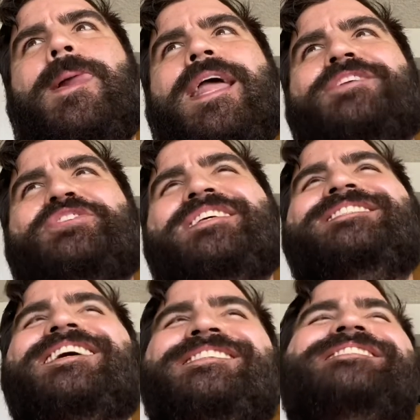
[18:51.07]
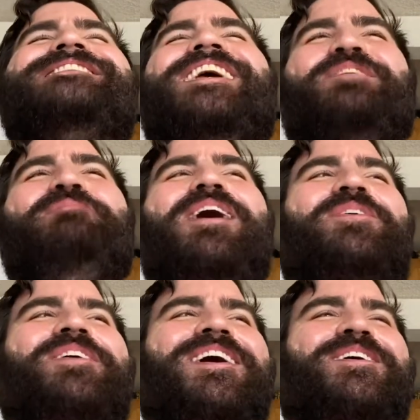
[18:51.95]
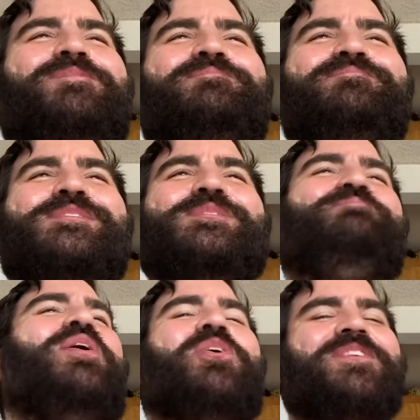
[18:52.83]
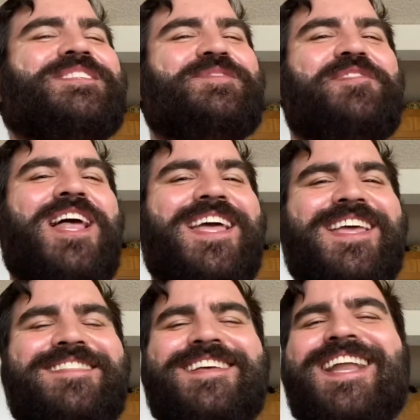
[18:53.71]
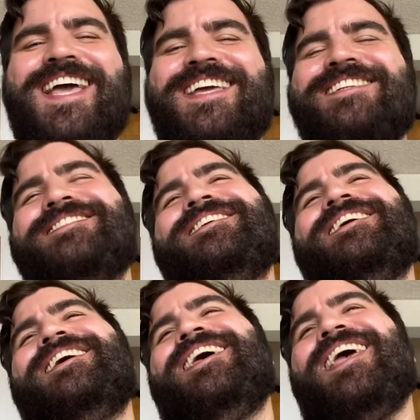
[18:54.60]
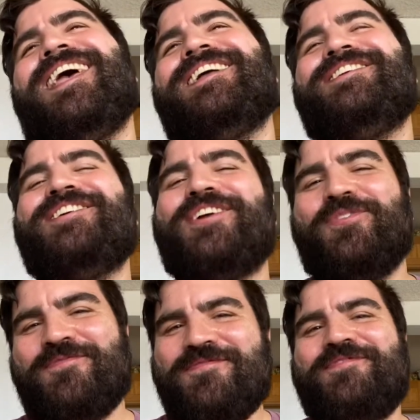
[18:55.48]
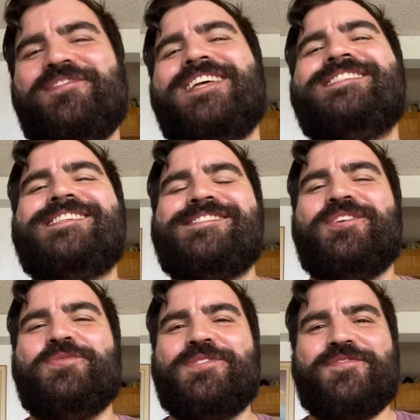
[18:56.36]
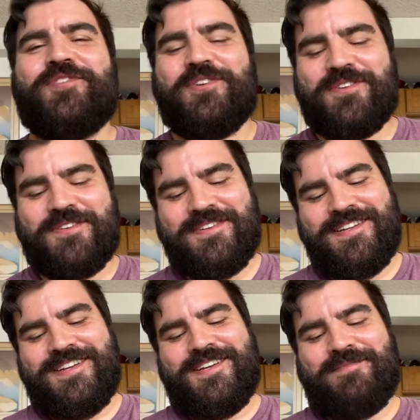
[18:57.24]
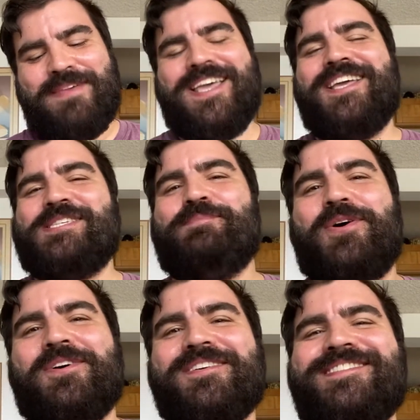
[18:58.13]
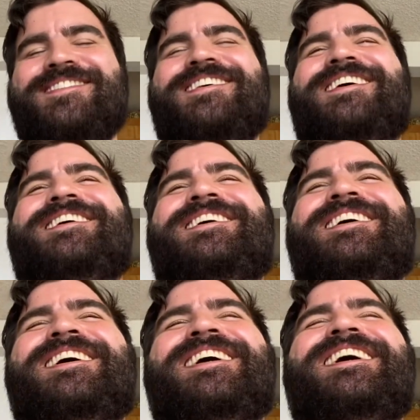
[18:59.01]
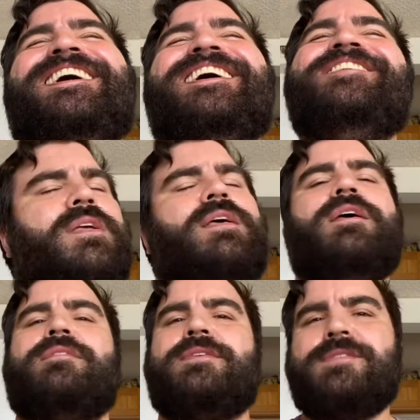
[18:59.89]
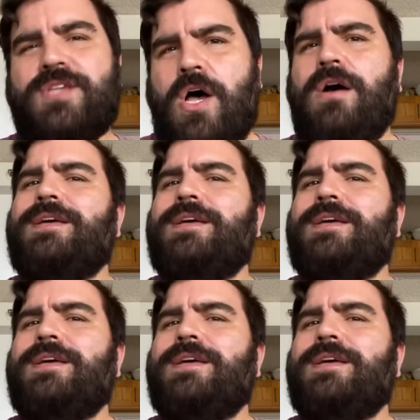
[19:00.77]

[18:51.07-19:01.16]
she does sing about sparks flying in the night, and, you know, Flint is used for making sparks. The song